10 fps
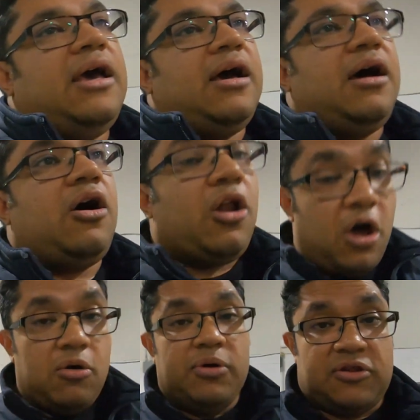
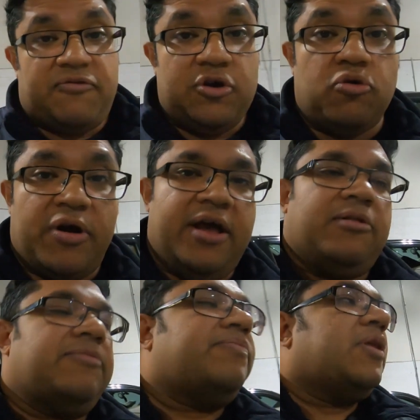along with the fuel
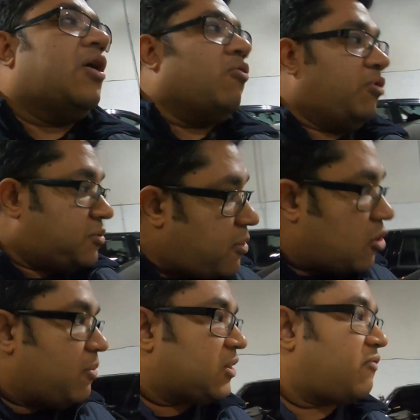rail. We
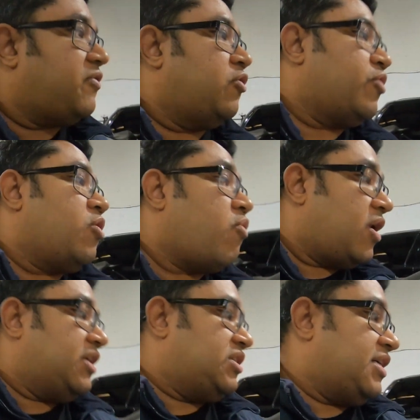spoke about the fuel rail
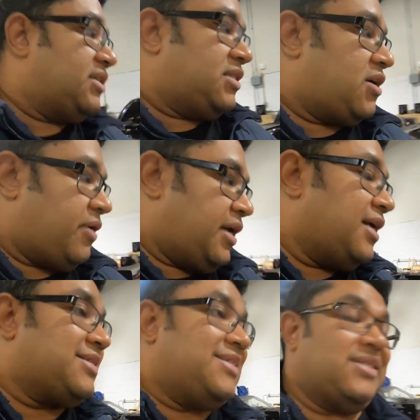when it's necessary.
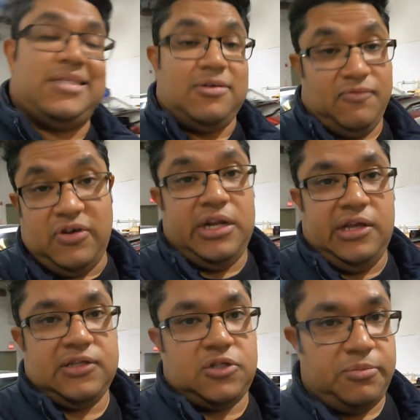It's just
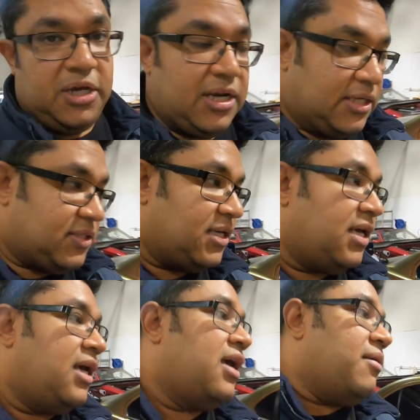convenience, to be honest.
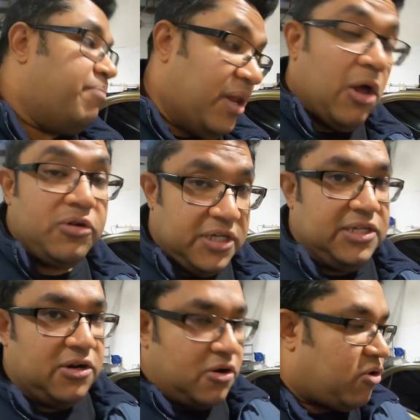Below
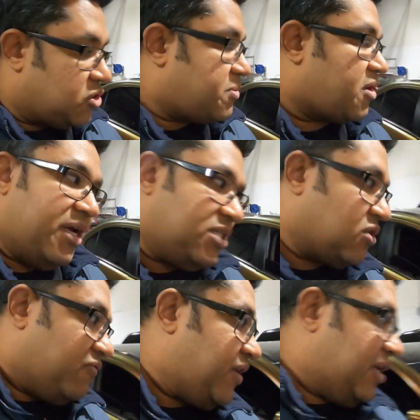600 horsepower, it's
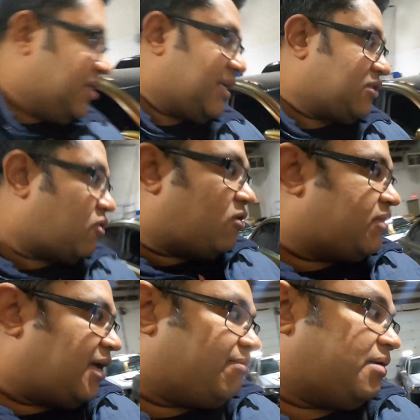convenience, that's all,
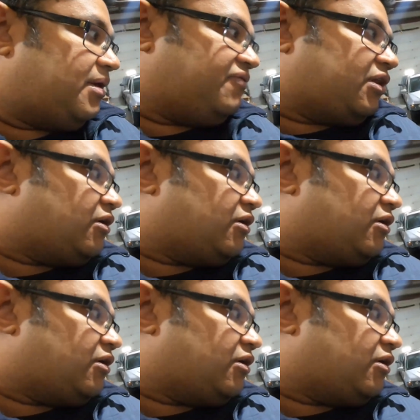and maybe even